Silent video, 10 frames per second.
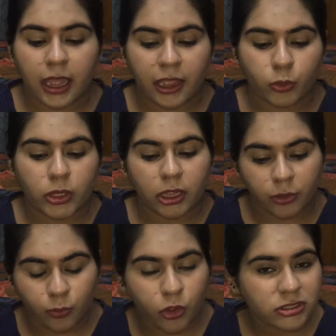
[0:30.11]
I will
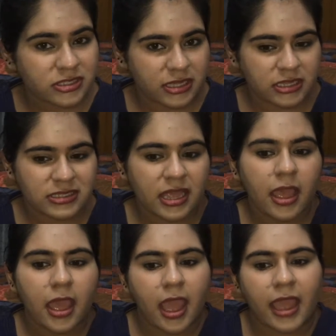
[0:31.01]
unbox this
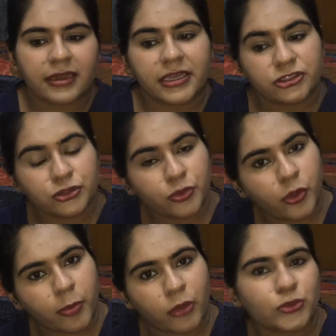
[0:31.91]
and let you know
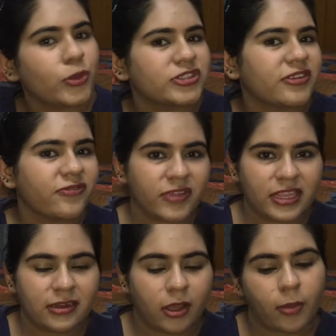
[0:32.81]
about what I
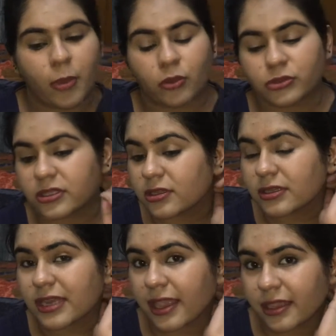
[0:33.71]
feel about
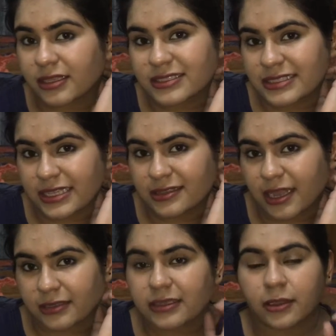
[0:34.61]
the Nykaa sale,
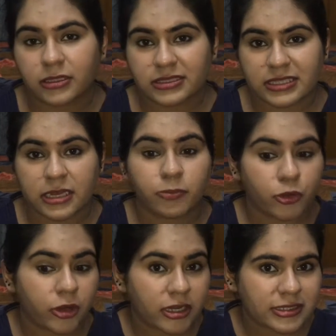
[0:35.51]
that sale
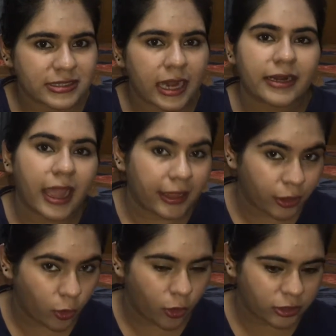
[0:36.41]
products that
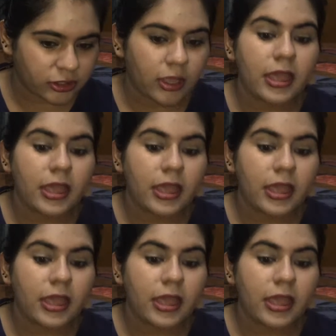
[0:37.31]
I got.